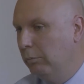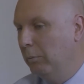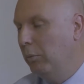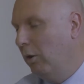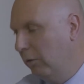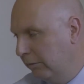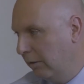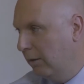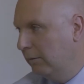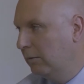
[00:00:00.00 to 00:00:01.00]

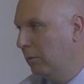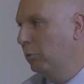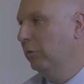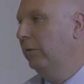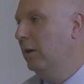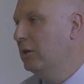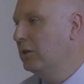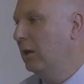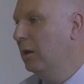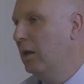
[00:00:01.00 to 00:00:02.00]
policies, the
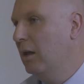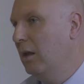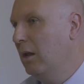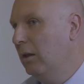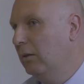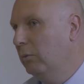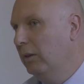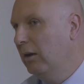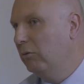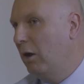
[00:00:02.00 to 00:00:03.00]
procedure. Mm-hmm. With
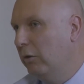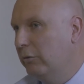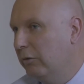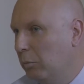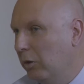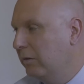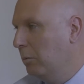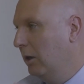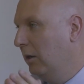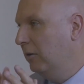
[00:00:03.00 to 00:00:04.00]
that roles and
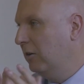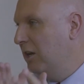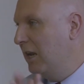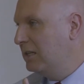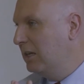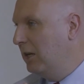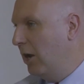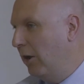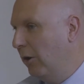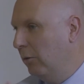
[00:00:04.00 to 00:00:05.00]
responsibilities, you need to
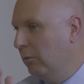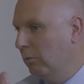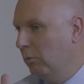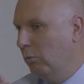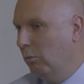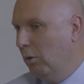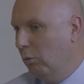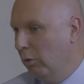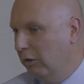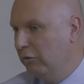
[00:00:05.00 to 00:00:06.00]
know
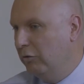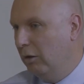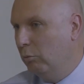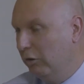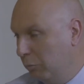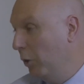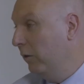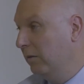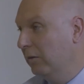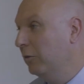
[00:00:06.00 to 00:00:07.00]
which
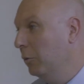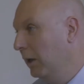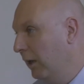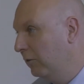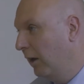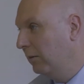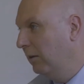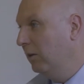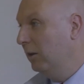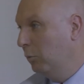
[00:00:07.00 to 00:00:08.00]
person is doing each
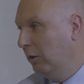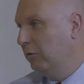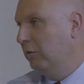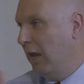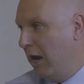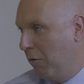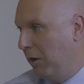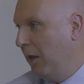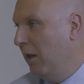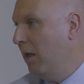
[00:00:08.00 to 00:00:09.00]
activities, which
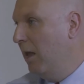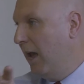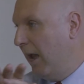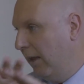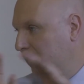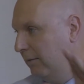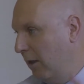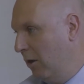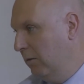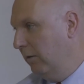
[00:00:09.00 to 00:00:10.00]
area has
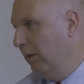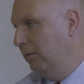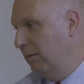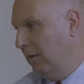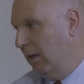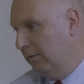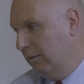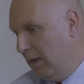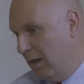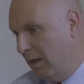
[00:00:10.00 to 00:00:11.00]
those as
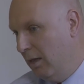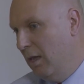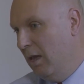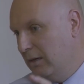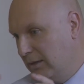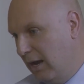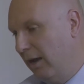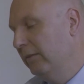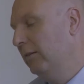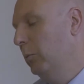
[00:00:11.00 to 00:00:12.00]
their
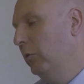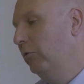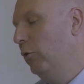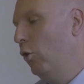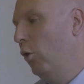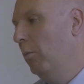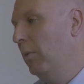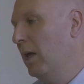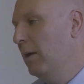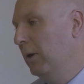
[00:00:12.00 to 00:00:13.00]
task to perform,
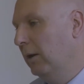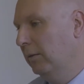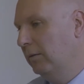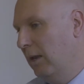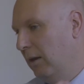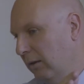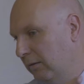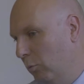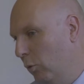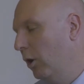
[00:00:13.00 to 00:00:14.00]
because then
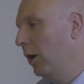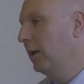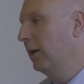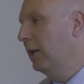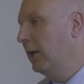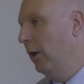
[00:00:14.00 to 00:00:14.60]
it's more likely to